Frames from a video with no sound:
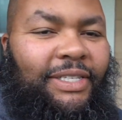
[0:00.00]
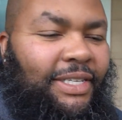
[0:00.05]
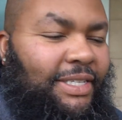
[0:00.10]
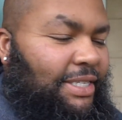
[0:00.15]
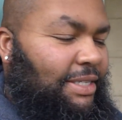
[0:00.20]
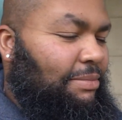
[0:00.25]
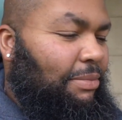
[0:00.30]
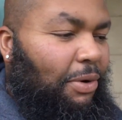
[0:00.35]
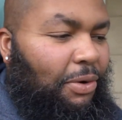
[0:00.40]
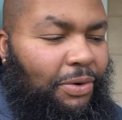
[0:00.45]
the
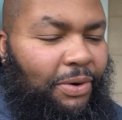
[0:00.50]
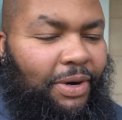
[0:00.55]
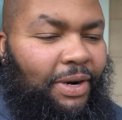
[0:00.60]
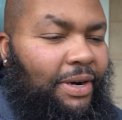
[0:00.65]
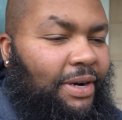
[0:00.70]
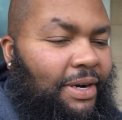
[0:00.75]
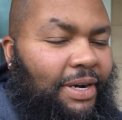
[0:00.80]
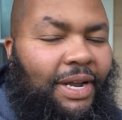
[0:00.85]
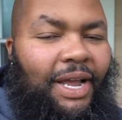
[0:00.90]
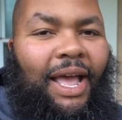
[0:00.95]

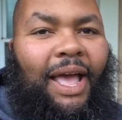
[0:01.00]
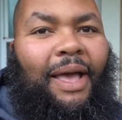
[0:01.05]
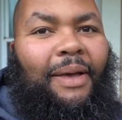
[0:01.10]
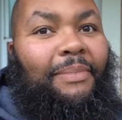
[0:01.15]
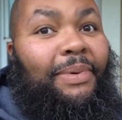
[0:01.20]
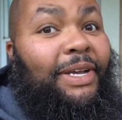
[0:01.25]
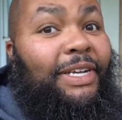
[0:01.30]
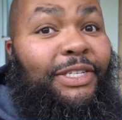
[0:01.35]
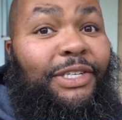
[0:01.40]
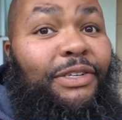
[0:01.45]
smoker
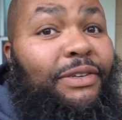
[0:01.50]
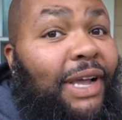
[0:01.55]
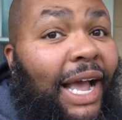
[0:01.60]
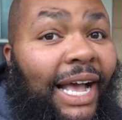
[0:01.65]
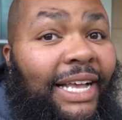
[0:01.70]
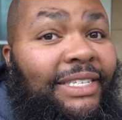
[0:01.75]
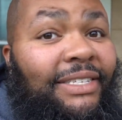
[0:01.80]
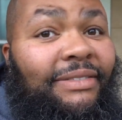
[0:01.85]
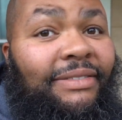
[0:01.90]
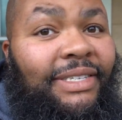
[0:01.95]
because you
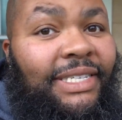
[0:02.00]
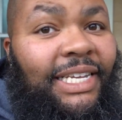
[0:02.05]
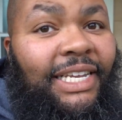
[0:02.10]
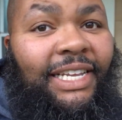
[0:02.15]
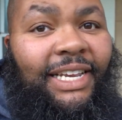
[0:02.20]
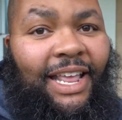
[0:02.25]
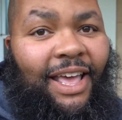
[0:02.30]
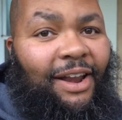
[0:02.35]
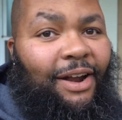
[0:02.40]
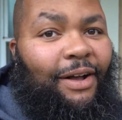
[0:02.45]
guys have
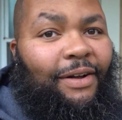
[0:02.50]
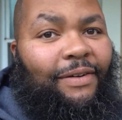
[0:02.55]
seen that